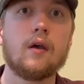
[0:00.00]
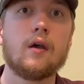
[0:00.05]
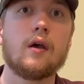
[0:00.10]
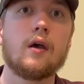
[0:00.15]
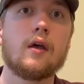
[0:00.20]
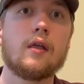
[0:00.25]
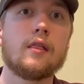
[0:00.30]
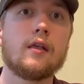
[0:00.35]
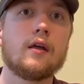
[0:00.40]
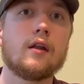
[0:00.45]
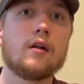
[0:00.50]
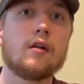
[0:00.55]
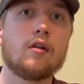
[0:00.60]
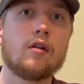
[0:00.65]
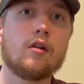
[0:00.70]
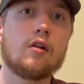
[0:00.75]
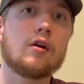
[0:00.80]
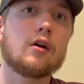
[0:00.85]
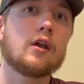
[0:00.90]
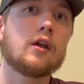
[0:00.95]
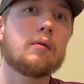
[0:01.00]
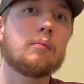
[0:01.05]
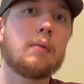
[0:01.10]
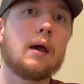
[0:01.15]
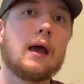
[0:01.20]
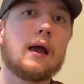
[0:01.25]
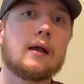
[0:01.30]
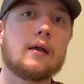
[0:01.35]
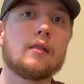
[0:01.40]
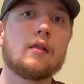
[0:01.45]
and then looking
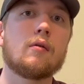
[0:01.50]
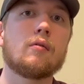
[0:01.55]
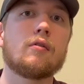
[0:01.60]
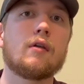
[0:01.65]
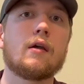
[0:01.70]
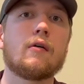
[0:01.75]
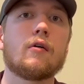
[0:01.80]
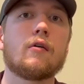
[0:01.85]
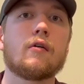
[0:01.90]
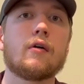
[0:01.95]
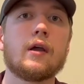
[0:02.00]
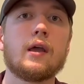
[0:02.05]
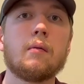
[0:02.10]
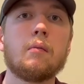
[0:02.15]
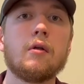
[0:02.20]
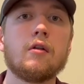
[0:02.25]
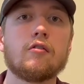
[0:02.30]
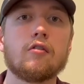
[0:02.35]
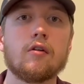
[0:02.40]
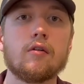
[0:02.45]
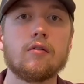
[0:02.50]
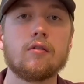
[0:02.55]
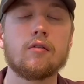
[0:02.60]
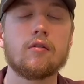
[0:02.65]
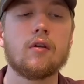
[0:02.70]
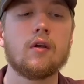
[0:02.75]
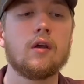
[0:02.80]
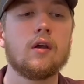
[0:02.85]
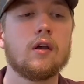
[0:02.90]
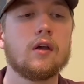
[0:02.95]
back at those aerial images
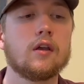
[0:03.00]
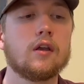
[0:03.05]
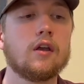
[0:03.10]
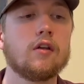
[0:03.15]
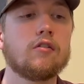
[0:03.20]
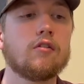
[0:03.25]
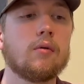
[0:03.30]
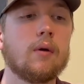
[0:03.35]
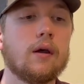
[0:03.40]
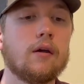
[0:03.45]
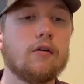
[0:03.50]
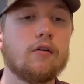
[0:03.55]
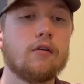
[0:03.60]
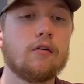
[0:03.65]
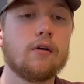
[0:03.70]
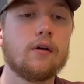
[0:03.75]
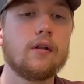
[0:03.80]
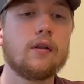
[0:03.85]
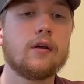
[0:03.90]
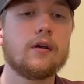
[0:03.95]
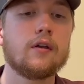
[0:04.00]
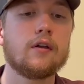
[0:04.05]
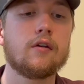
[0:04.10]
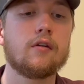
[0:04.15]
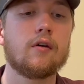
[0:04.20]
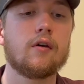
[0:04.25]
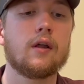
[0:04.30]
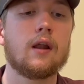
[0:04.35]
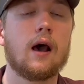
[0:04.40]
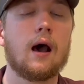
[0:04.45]
gets you a really
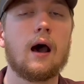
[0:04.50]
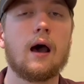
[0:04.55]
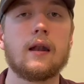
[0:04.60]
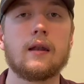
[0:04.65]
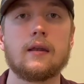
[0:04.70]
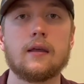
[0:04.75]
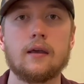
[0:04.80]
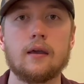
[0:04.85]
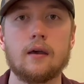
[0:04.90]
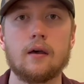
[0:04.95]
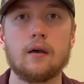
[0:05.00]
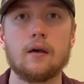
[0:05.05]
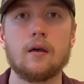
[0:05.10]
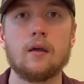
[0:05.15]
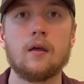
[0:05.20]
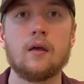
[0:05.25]
good idea